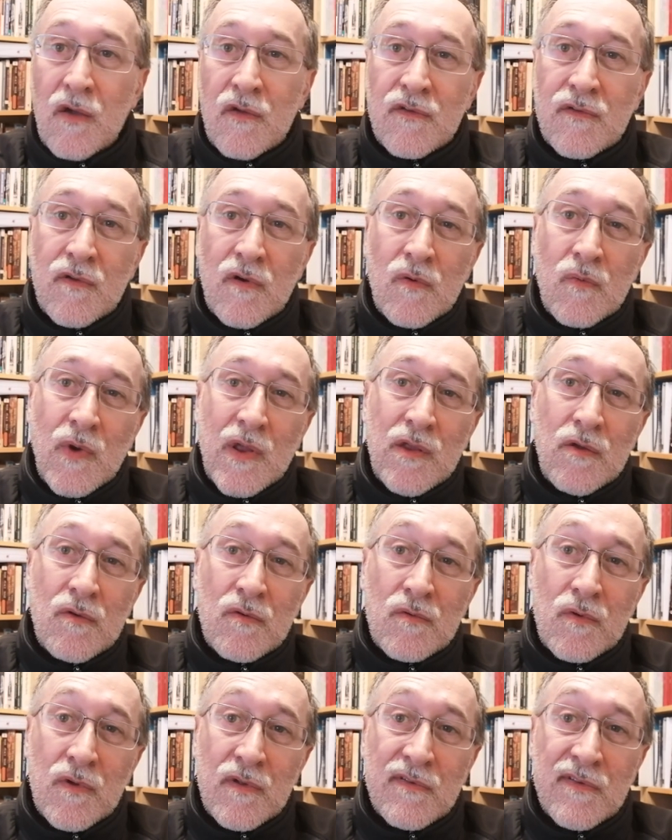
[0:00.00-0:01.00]
So when
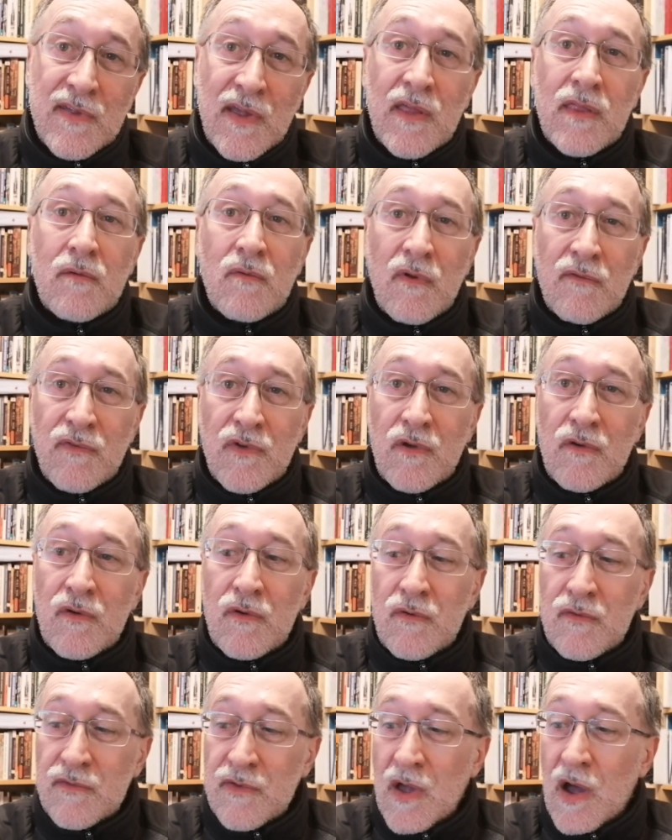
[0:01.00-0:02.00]
you see the
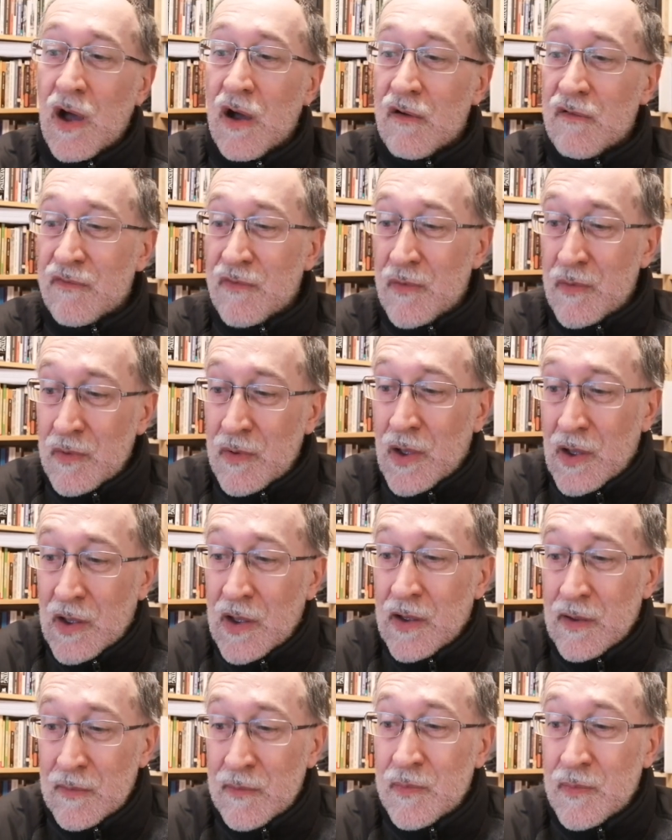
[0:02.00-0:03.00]
reviews of
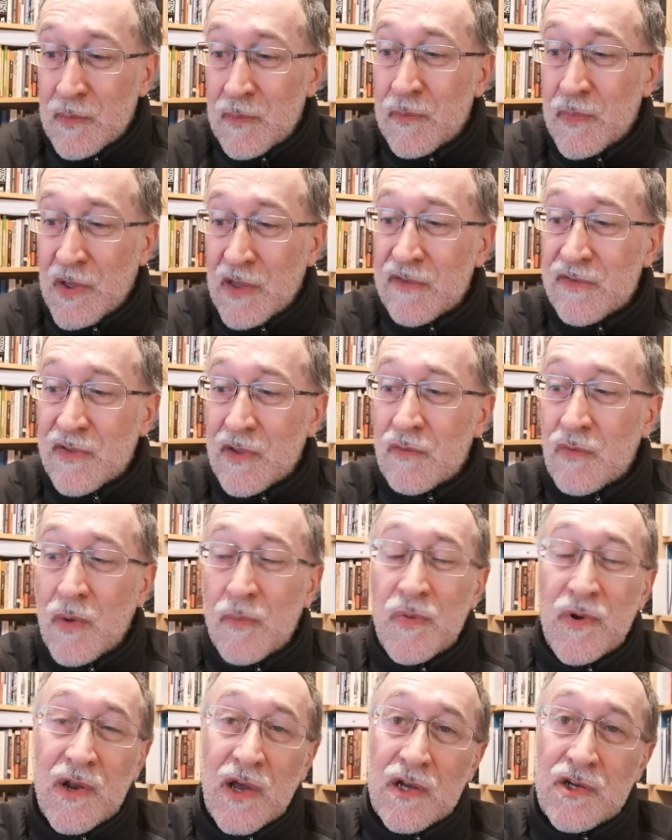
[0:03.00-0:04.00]
uh, basic
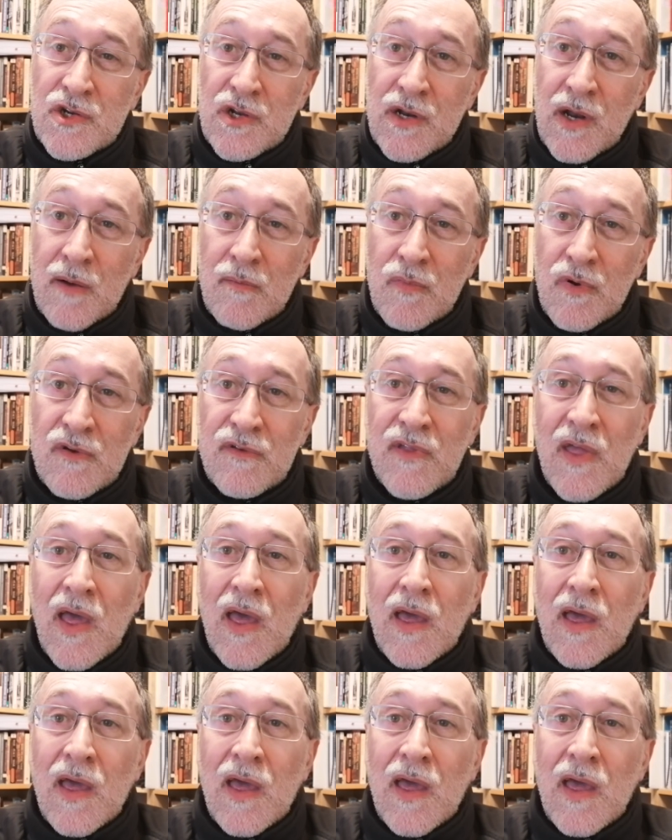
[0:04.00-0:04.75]
reproduction numbers,